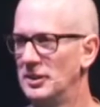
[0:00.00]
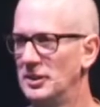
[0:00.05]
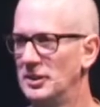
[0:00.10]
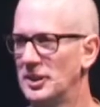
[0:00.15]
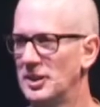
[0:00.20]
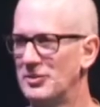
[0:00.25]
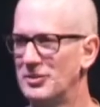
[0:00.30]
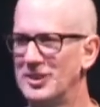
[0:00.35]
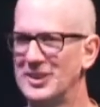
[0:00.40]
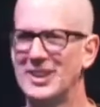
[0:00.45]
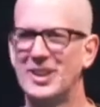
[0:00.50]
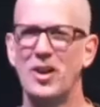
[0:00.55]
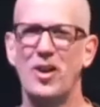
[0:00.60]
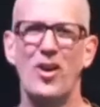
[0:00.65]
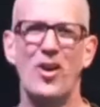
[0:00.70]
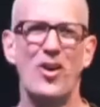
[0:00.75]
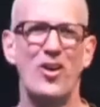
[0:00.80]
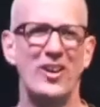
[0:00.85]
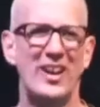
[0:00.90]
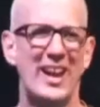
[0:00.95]
can feel like,
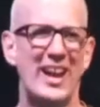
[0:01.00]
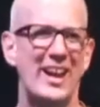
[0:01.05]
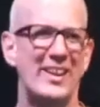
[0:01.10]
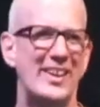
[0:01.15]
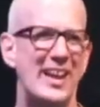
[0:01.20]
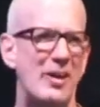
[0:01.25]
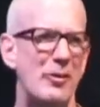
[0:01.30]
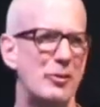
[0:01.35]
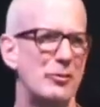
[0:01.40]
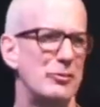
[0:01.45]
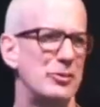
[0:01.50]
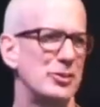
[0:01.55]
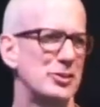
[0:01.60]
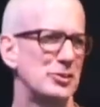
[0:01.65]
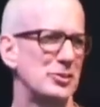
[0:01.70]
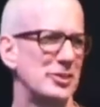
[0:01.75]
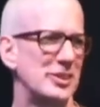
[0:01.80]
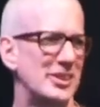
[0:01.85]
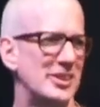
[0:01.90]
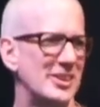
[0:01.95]
oh yeah, that one feels
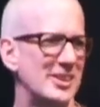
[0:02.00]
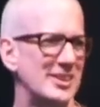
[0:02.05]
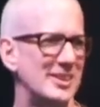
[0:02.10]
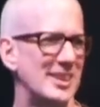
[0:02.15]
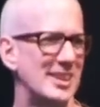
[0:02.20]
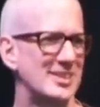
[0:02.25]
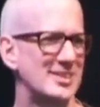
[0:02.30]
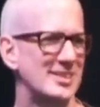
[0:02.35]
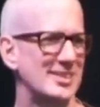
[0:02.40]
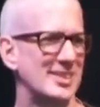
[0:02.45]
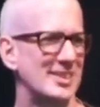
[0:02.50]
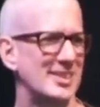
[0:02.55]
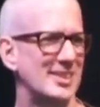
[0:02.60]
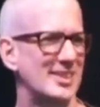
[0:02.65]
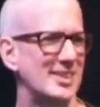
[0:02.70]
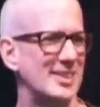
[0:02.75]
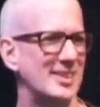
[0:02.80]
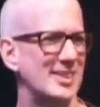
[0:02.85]
really good, doesn't it?